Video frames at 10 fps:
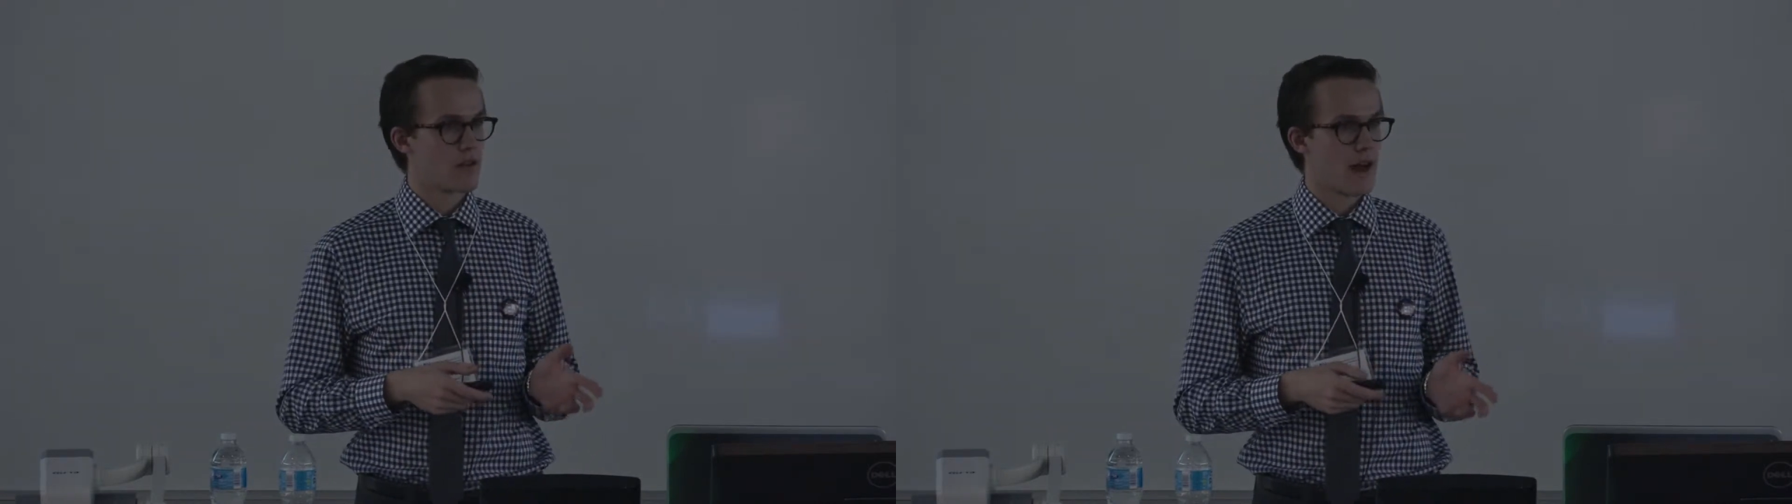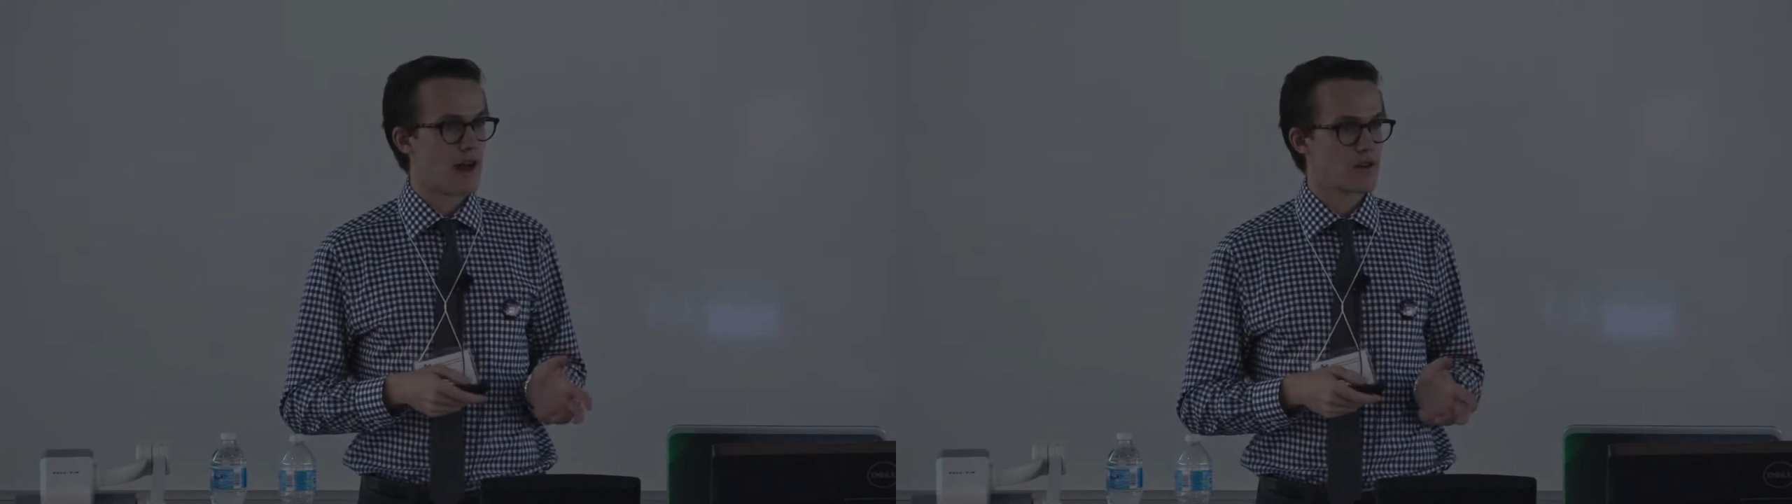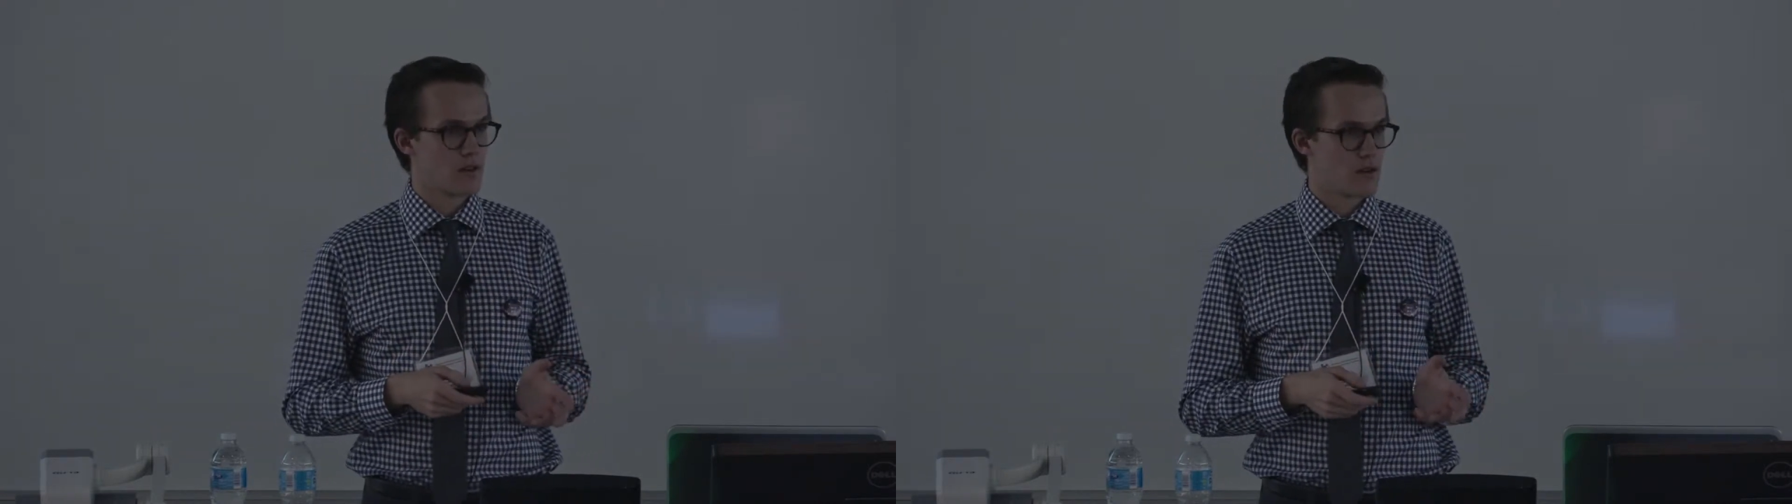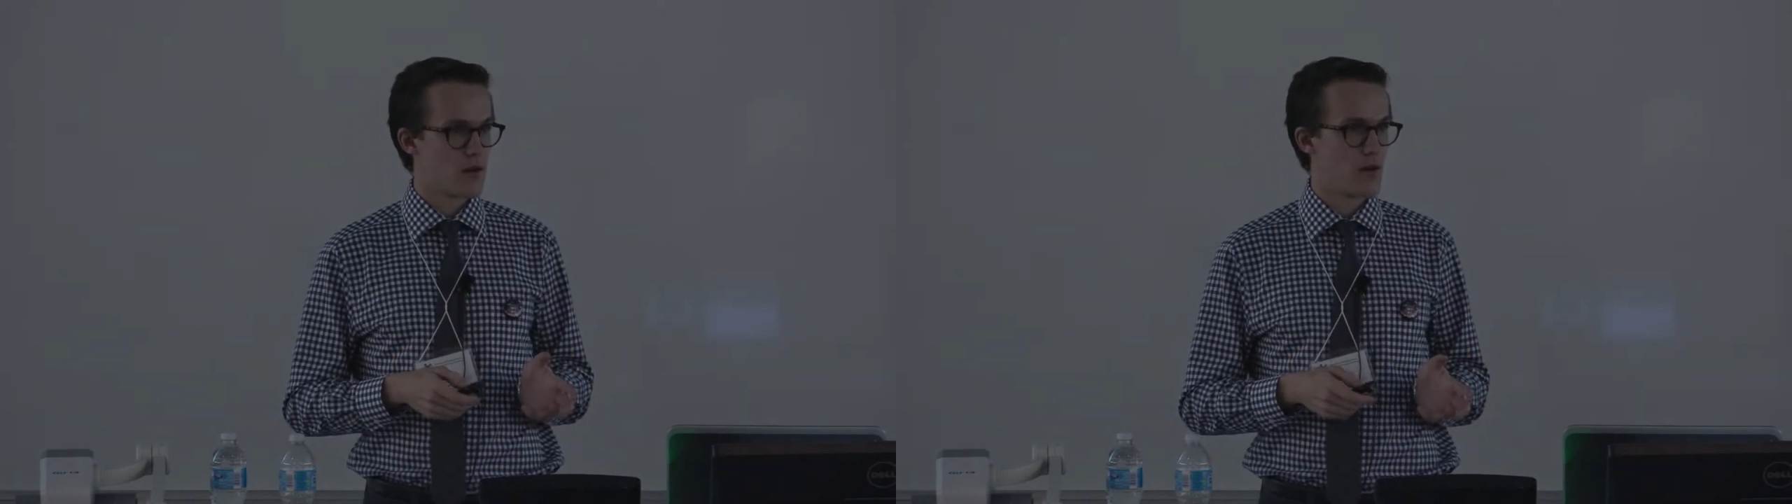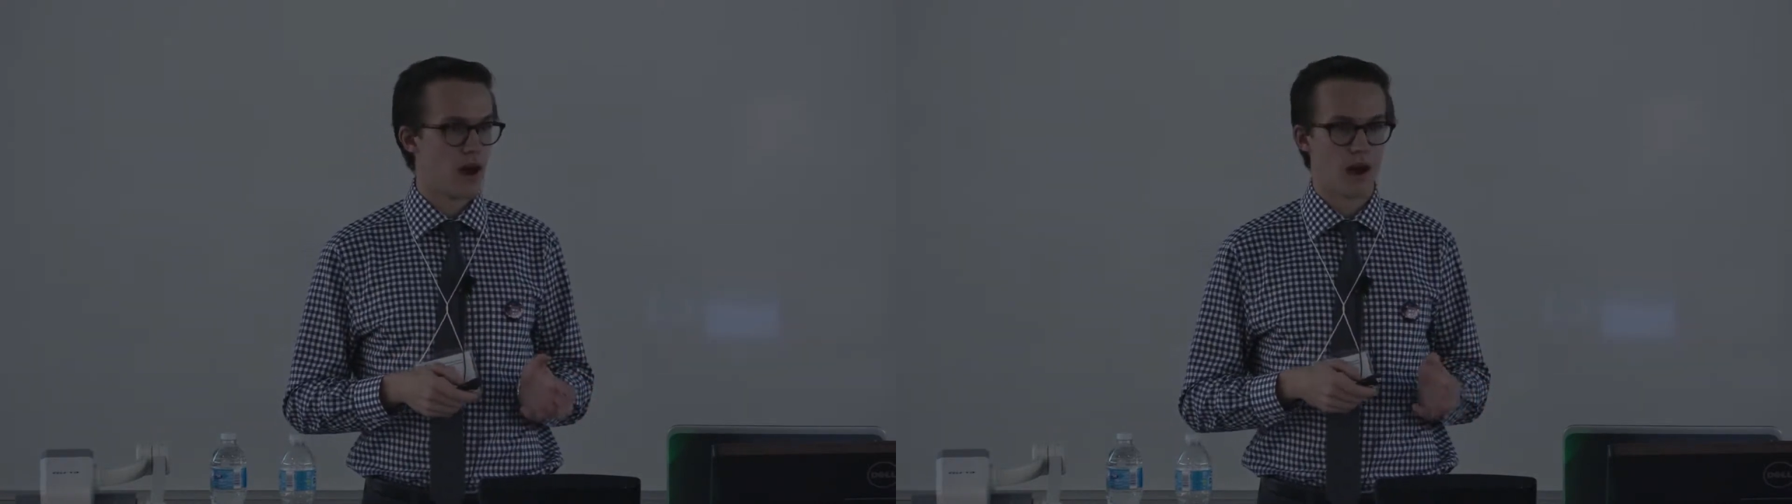that
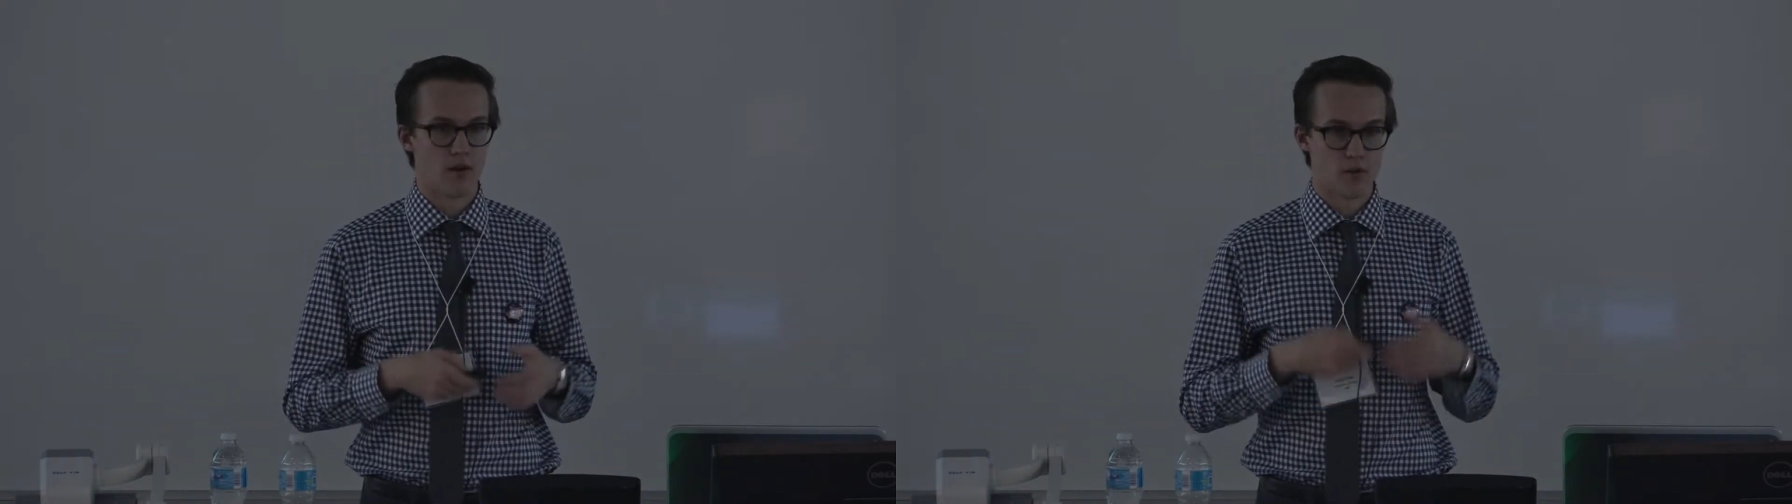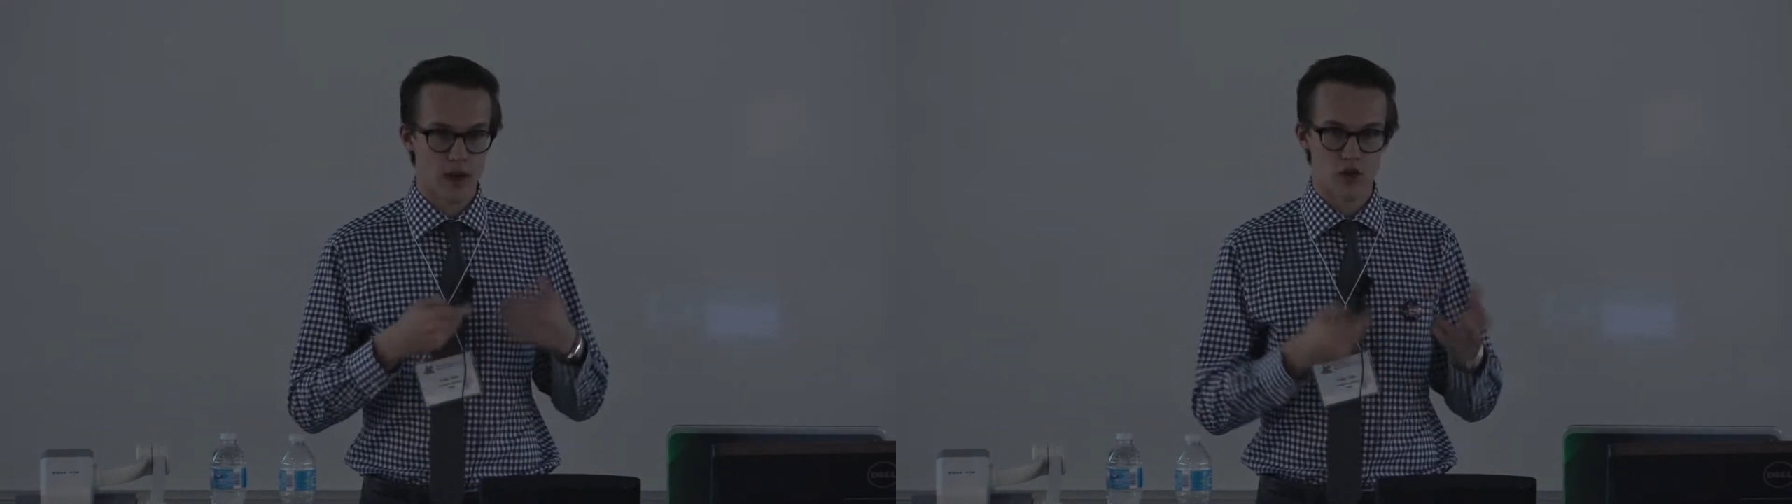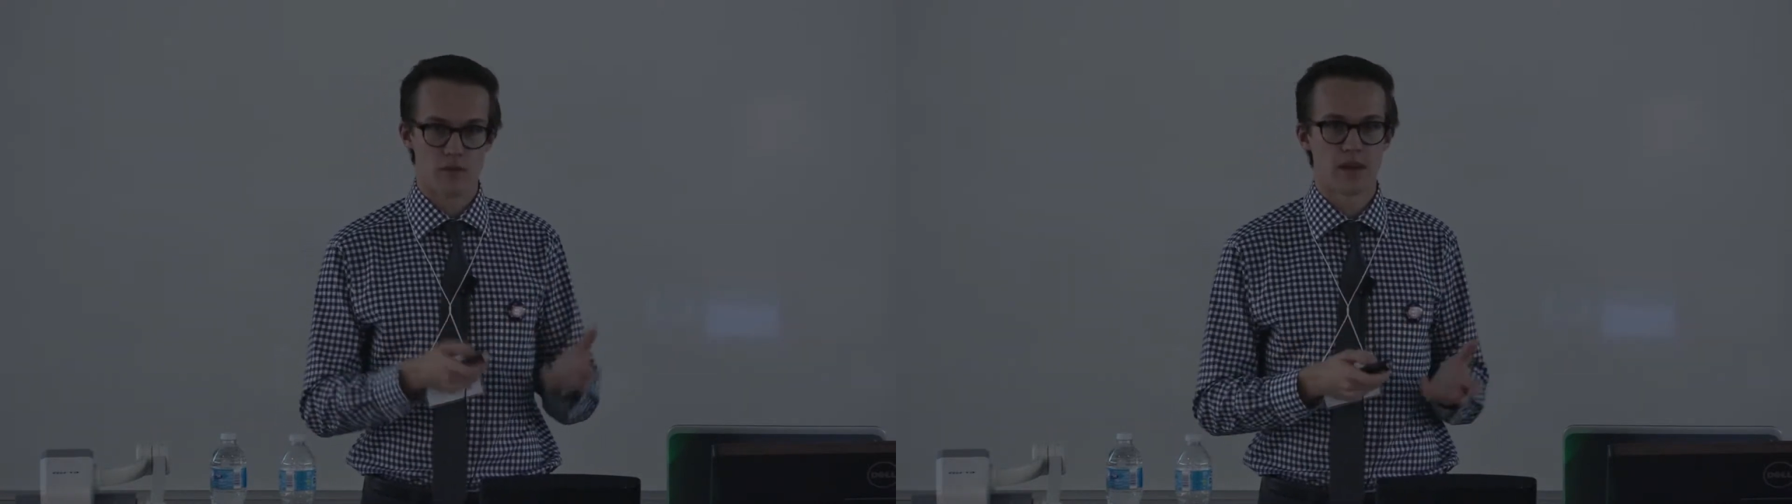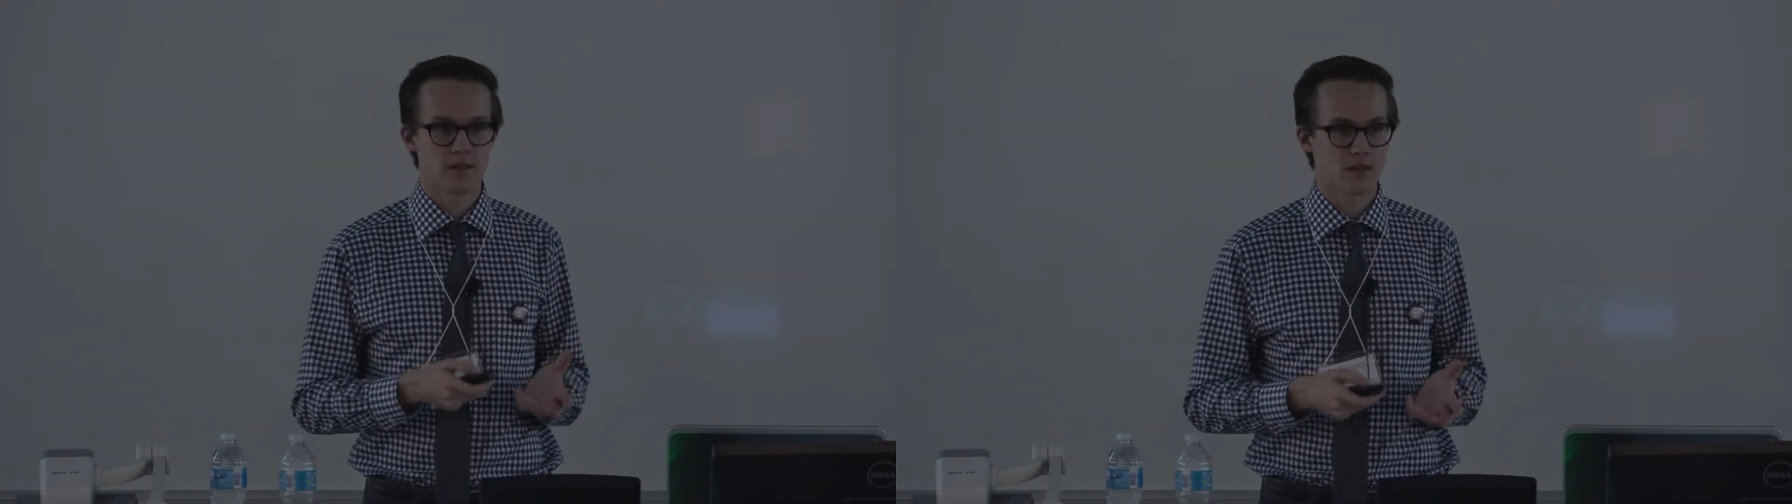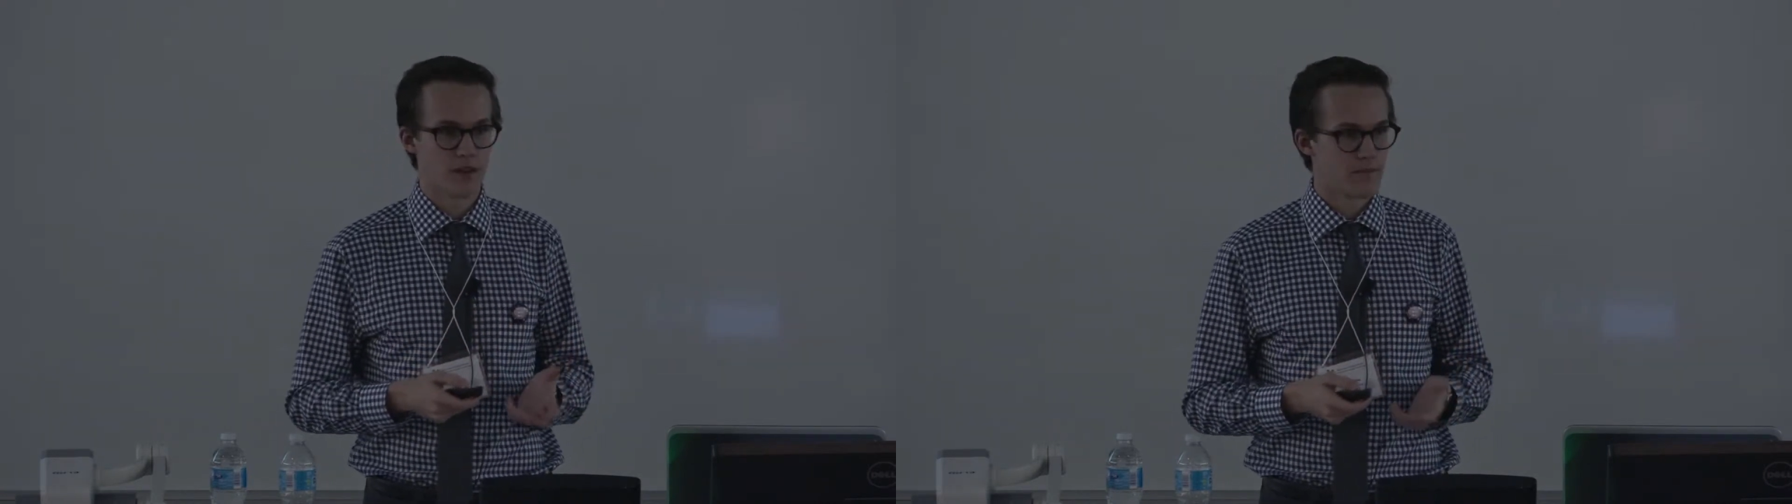reagent
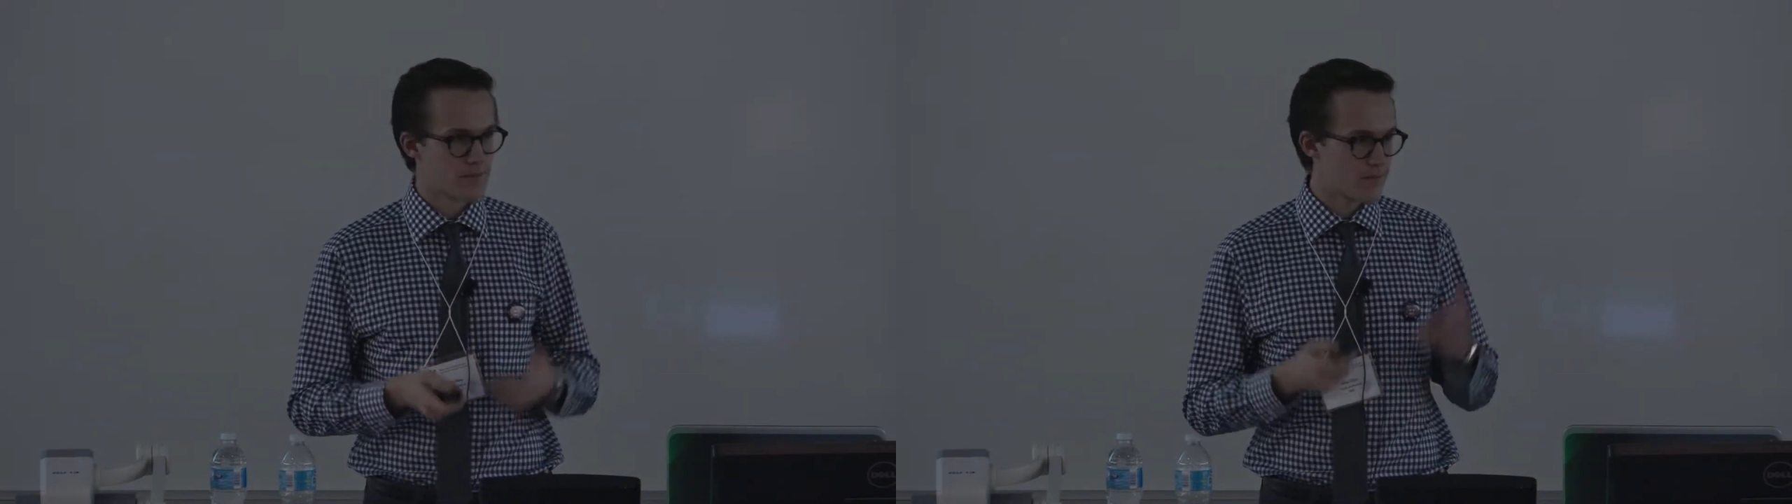mixture.